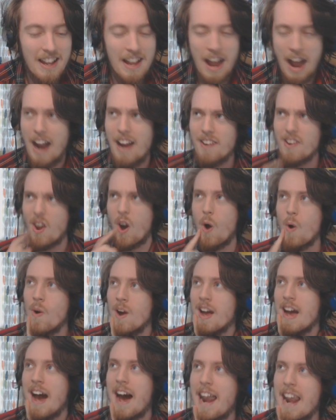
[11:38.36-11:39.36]
I know!
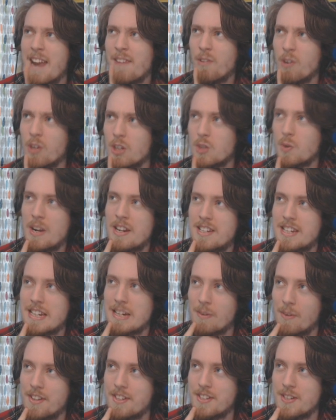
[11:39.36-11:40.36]
At level 20,
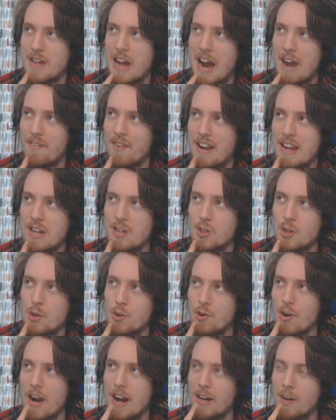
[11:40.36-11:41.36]
once you have an ancient
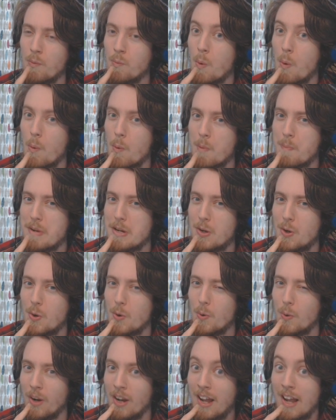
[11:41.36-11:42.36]
dragon, what would be
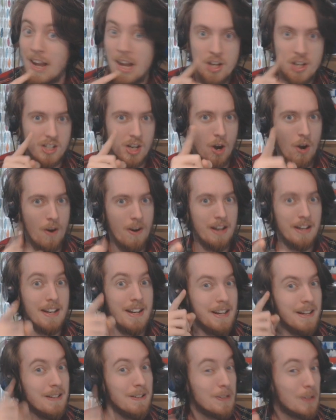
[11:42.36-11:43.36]
cool? Turning
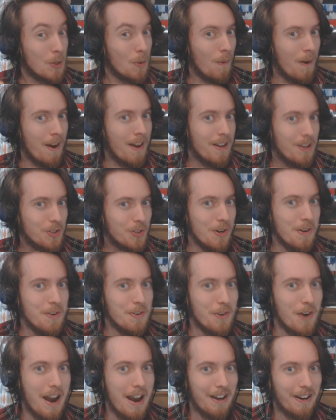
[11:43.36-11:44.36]
into an ancient
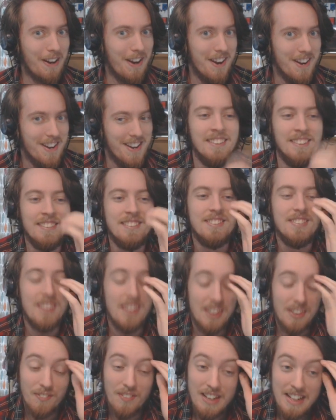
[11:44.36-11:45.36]
dragon!
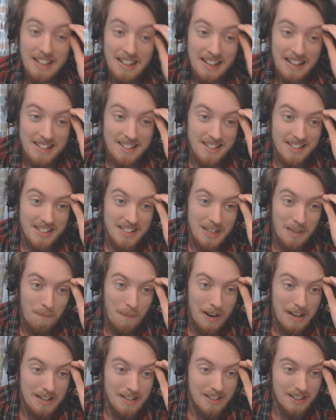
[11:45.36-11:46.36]
Fuck me, that's just the
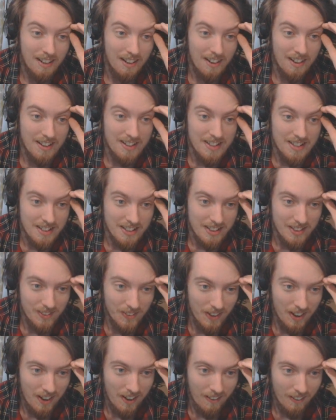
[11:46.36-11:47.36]
base classes as
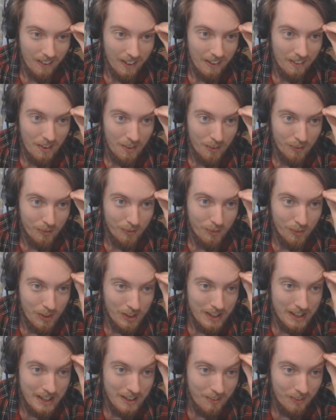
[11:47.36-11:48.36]
well. There are
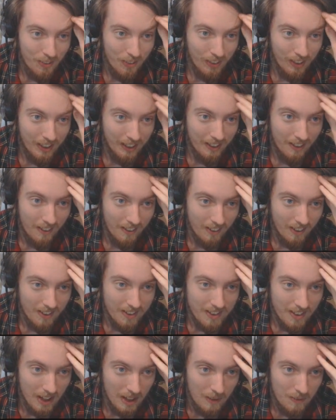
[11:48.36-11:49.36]
three fucking
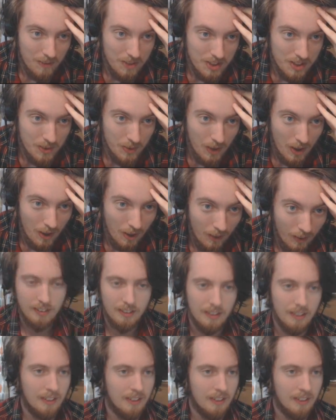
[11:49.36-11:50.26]
archetypes as well.